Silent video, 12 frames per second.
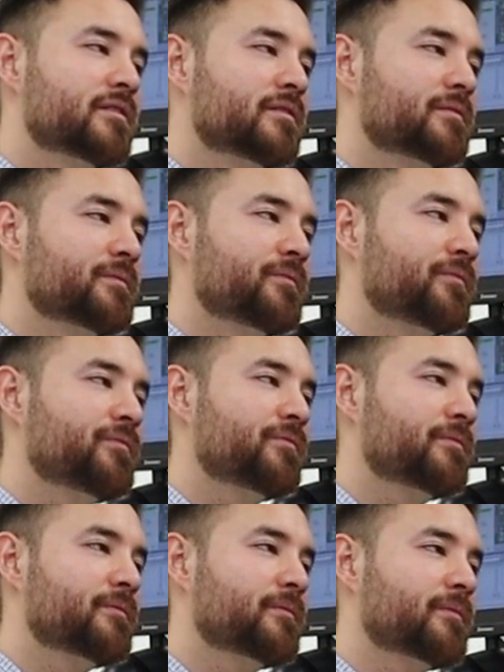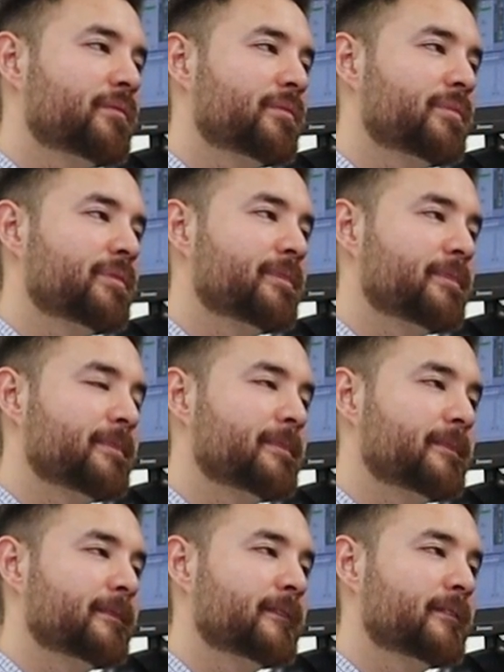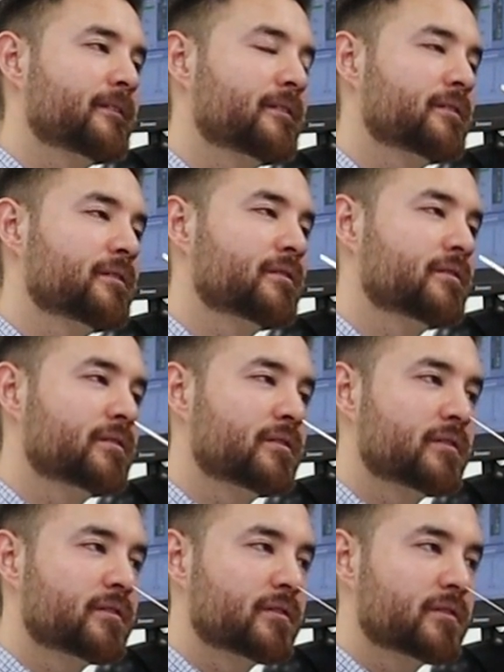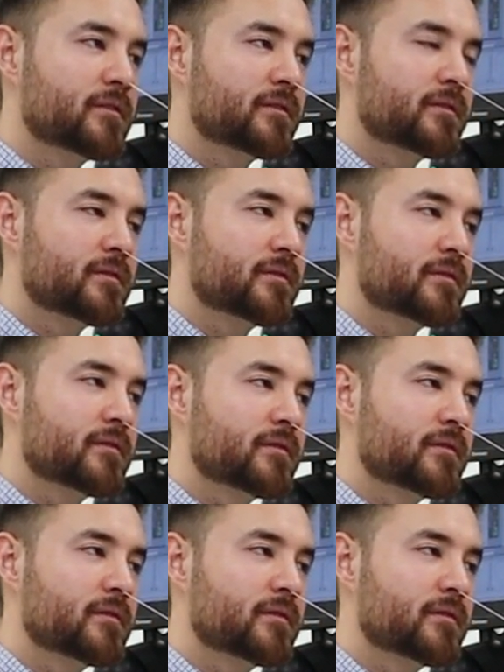(not speaking)